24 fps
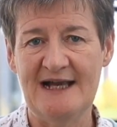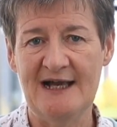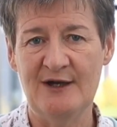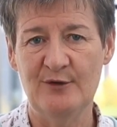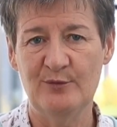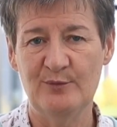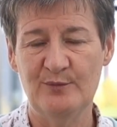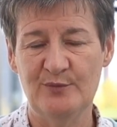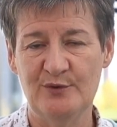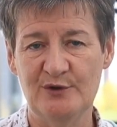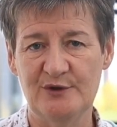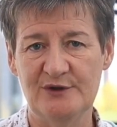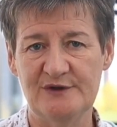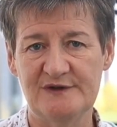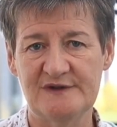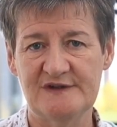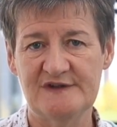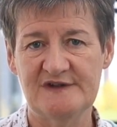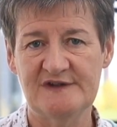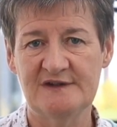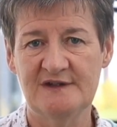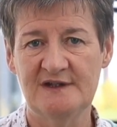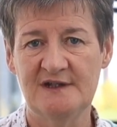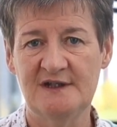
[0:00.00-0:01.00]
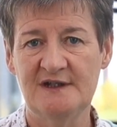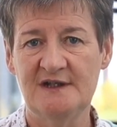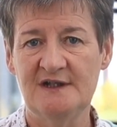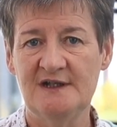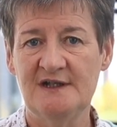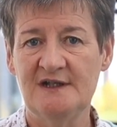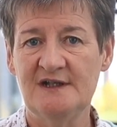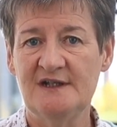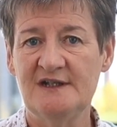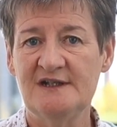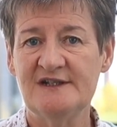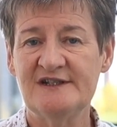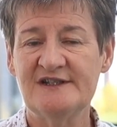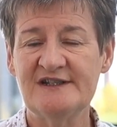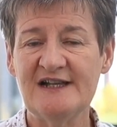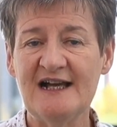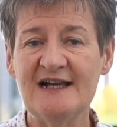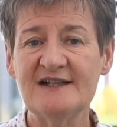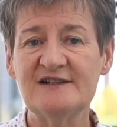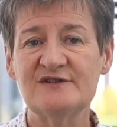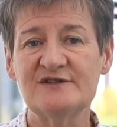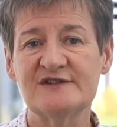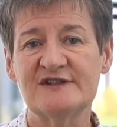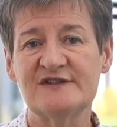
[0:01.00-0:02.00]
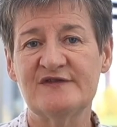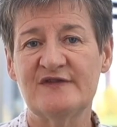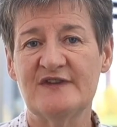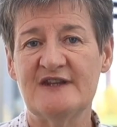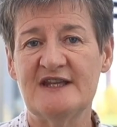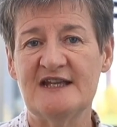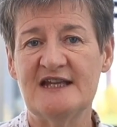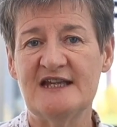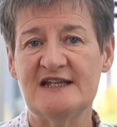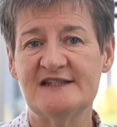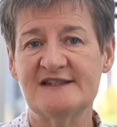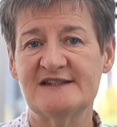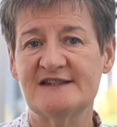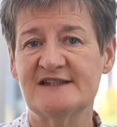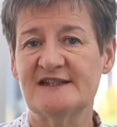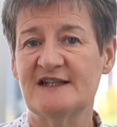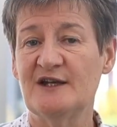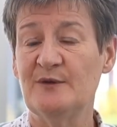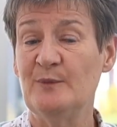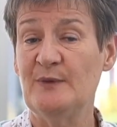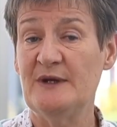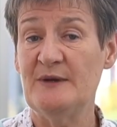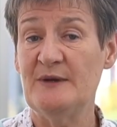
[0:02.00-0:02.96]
outputs. Titles for this can